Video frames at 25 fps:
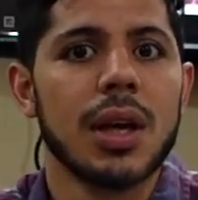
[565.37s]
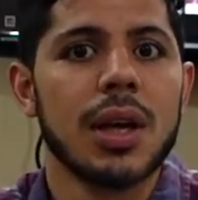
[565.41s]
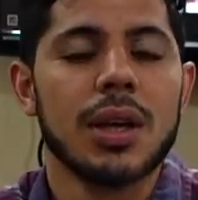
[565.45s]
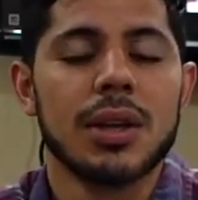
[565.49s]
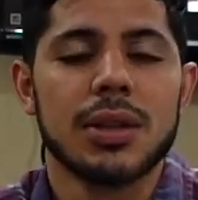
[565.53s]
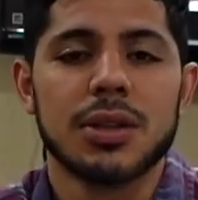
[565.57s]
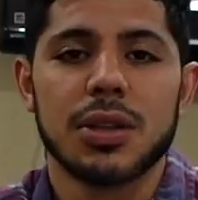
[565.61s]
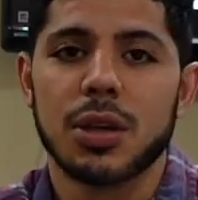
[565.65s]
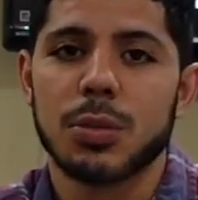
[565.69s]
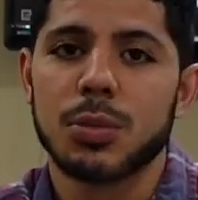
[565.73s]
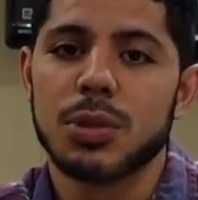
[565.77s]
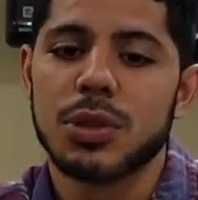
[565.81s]

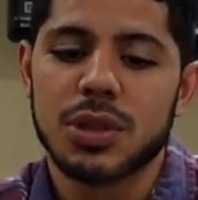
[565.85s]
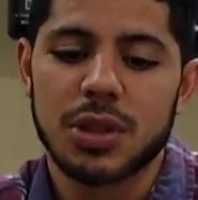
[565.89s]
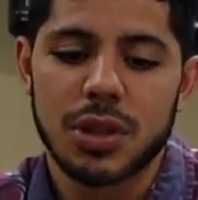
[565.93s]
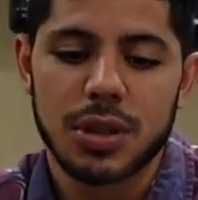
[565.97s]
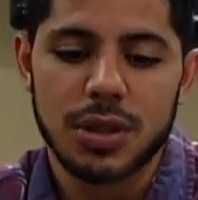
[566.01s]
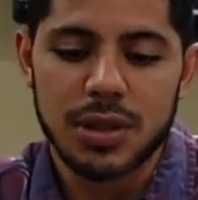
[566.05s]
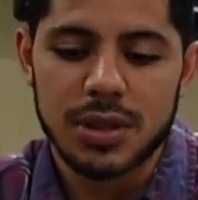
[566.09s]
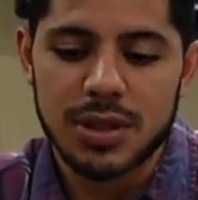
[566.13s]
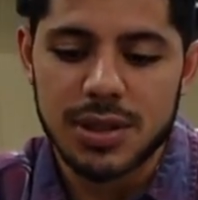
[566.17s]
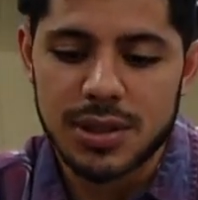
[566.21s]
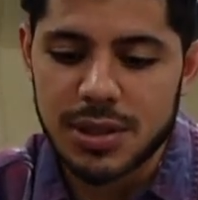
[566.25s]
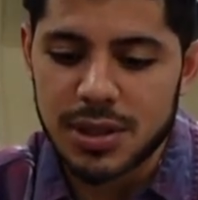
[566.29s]
Term
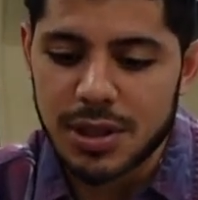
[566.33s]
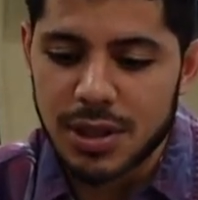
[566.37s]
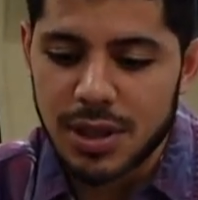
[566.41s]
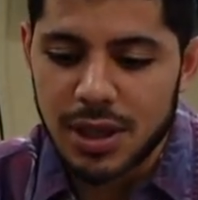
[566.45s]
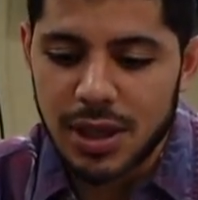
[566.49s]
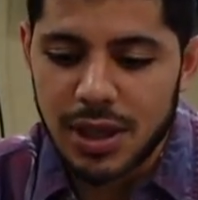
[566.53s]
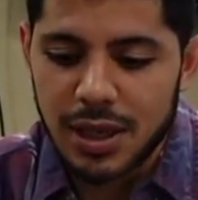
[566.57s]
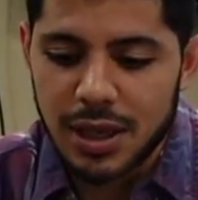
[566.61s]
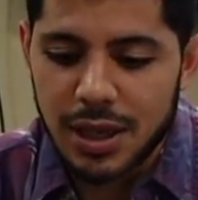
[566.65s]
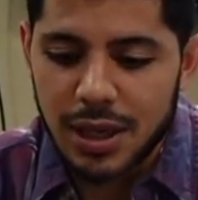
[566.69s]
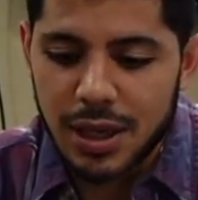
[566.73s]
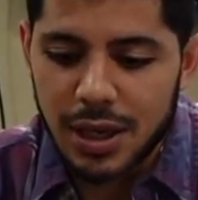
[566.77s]
insurance
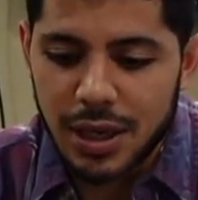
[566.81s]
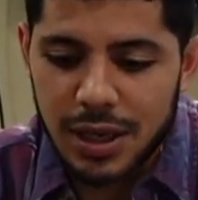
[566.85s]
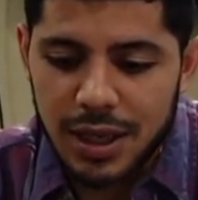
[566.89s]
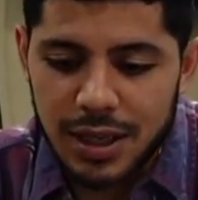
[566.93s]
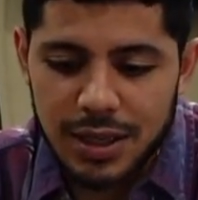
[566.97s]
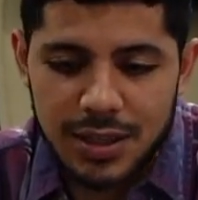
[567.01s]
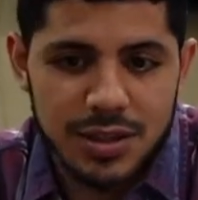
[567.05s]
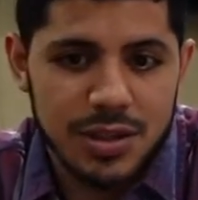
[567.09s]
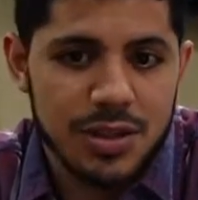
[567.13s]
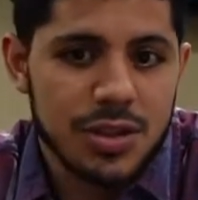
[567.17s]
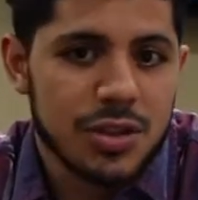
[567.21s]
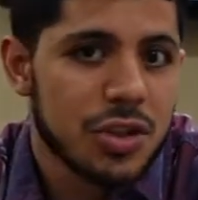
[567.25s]

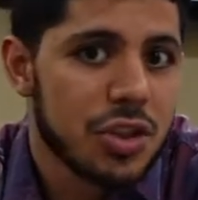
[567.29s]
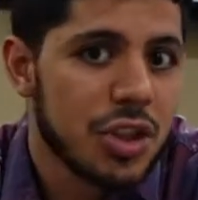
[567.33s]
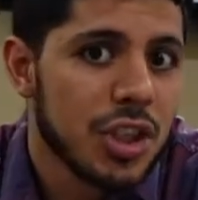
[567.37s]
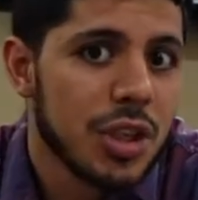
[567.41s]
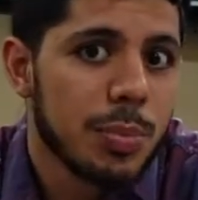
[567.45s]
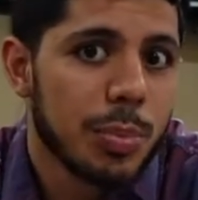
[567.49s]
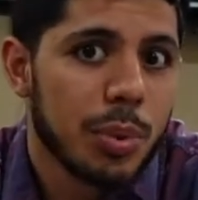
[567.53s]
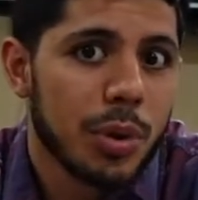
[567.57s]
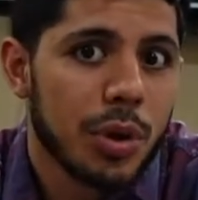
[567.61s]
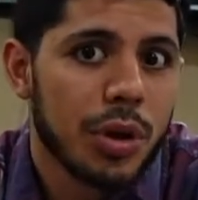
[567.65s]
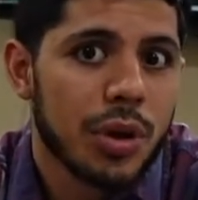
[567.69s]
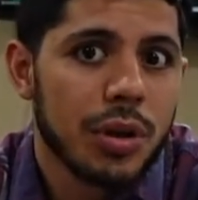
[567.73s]
is
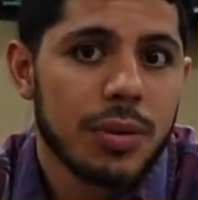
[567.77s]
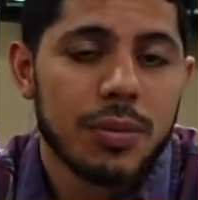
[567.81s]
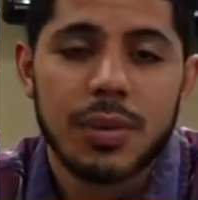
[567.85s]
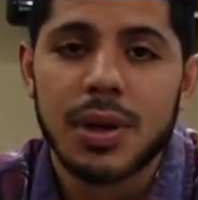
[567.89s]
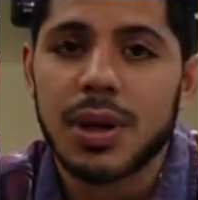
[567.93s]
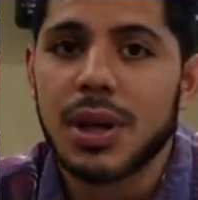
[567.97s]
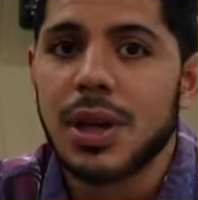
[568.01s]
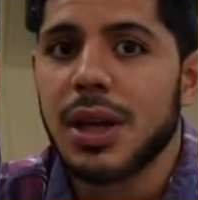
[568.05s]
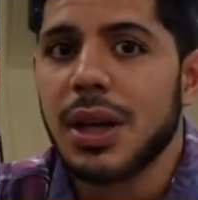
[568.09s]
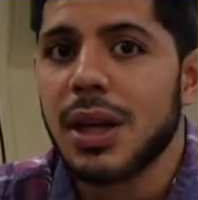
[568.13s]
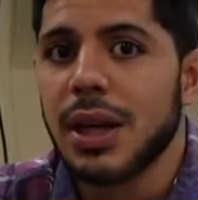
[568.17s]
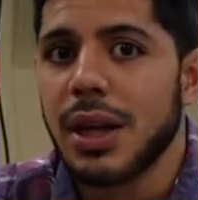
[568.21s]
cheaper,
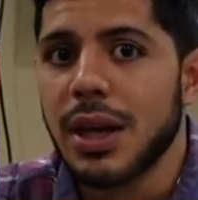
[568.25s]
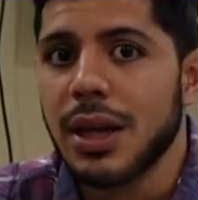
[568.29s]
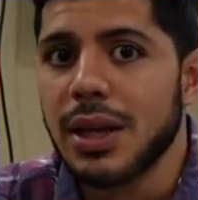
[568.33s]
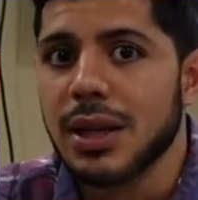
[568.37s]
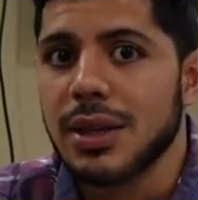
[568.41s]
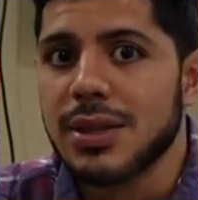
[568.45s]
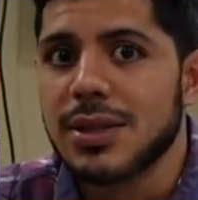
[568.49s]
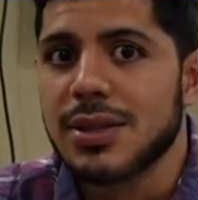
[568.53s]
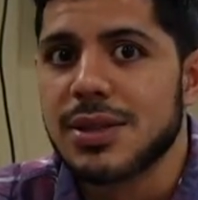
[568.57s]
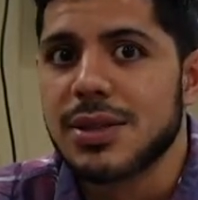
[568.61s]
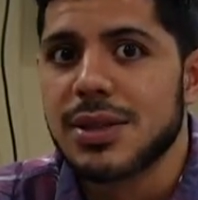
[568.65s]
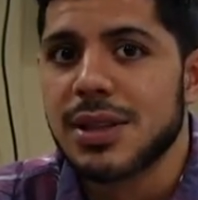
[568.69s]

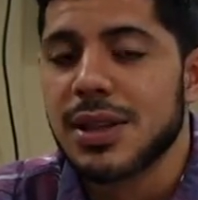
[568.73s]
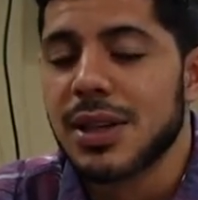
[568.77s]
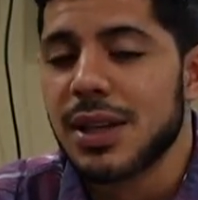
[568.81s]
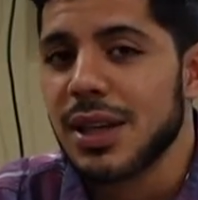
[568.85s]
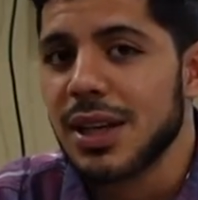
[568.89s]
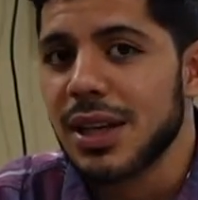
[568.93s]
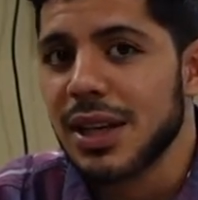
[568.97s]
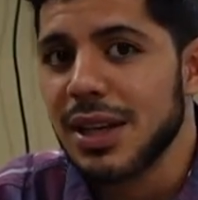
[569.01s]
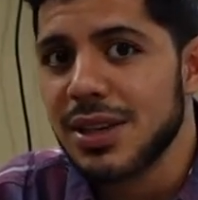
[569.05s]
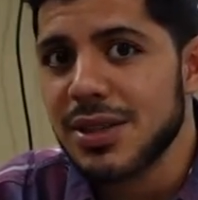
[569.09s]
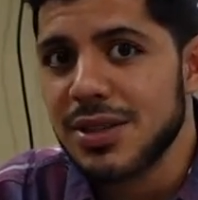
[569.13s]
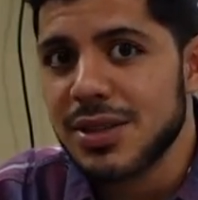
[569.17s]
it's
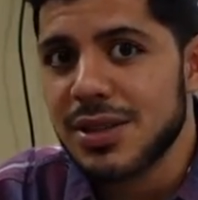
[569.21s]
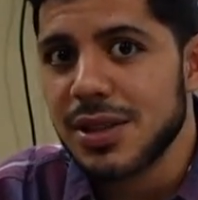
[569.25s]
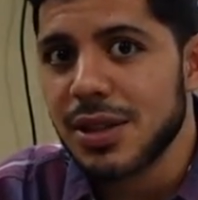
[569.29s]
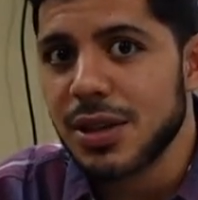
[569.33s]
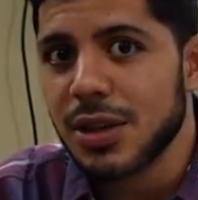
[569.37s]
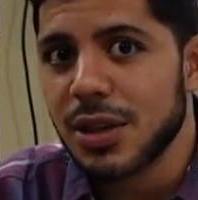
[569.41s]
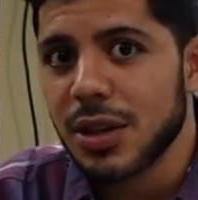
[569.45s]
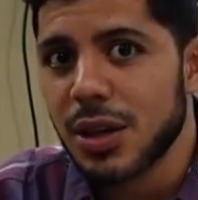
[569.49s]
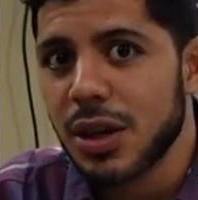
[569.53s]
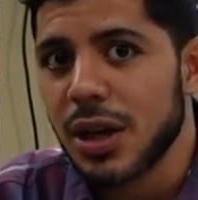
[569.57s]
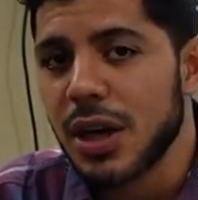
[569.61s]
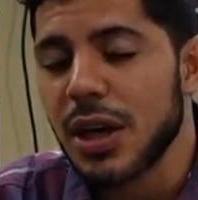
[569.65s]

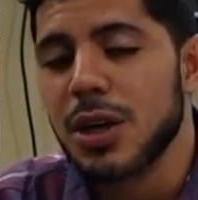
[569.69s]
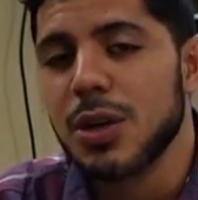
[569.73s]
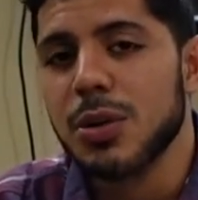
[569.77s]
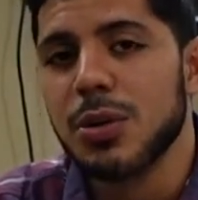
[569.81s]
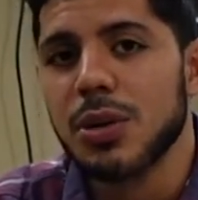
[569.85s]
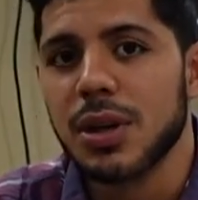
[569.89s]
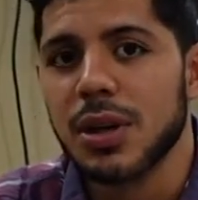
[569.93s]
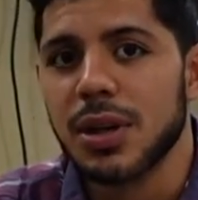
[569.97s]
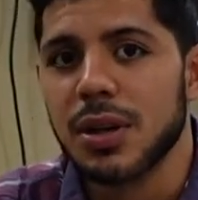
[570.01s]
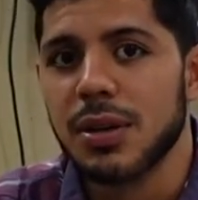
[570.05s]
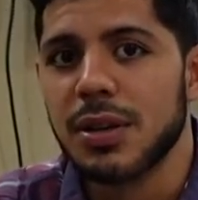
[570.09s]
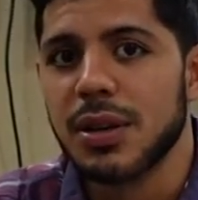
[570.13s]
easier, and you
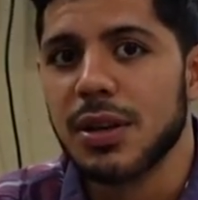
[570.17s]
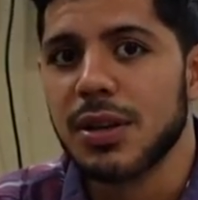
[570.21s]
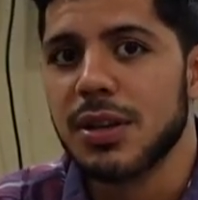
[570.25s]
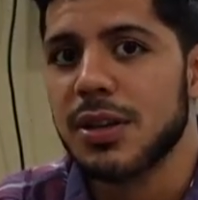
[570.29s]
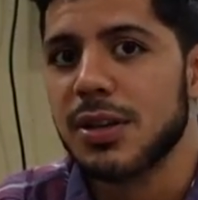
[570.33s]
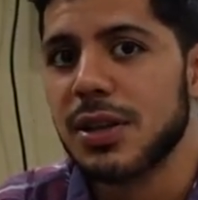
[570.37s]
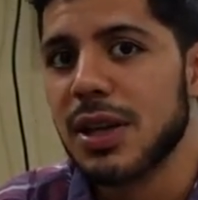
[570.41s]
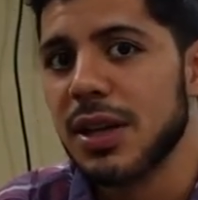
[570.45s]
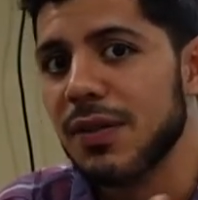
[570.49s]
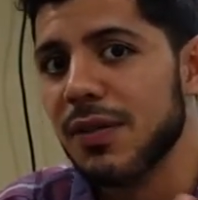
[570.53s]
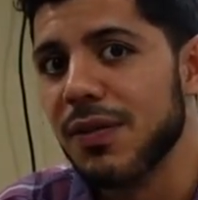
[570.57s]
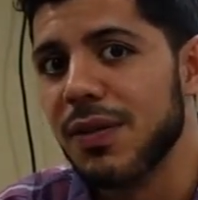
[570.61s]
can
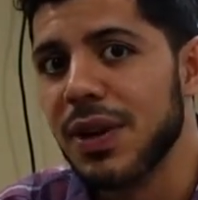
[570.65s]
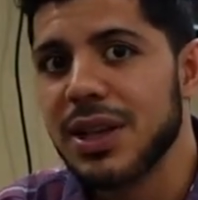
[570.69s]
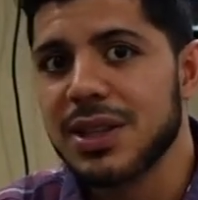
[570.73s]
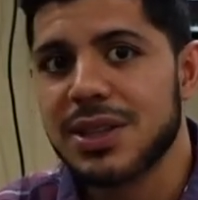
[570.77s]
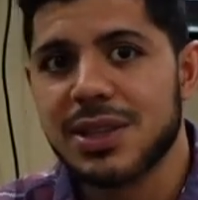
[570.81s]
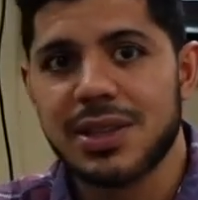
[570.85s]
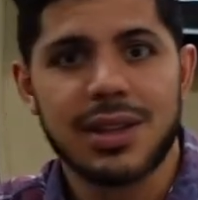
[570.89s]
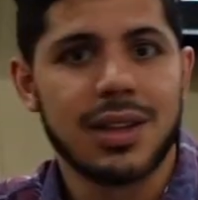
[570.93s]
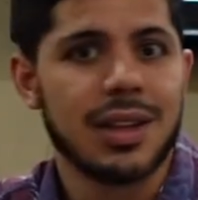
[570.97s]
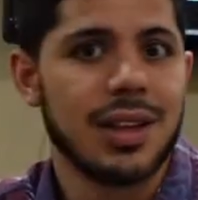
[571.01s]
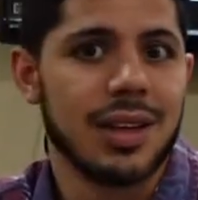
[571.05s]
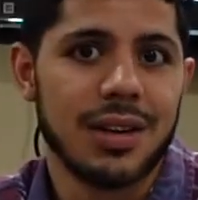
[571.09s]

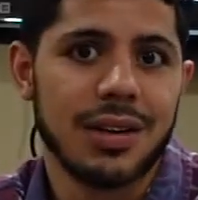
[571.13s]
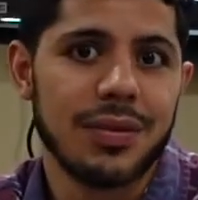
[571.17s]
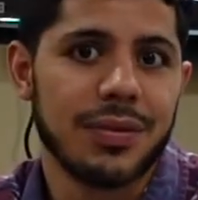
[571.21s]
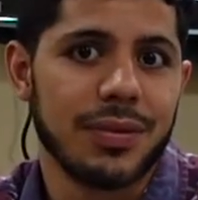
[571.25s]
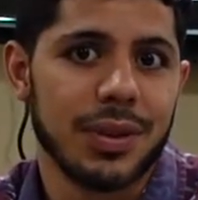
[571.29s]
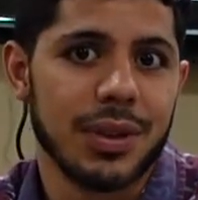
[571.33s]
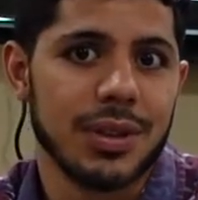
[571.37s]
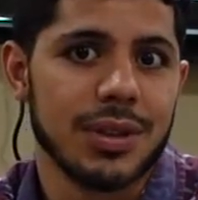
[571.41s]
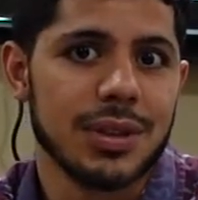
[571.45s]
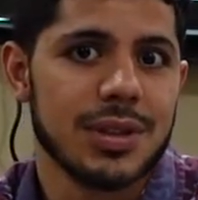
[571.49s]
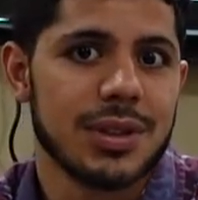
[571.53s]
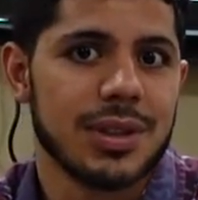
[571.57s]
invest the
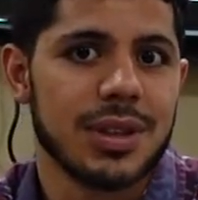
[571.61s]
difference.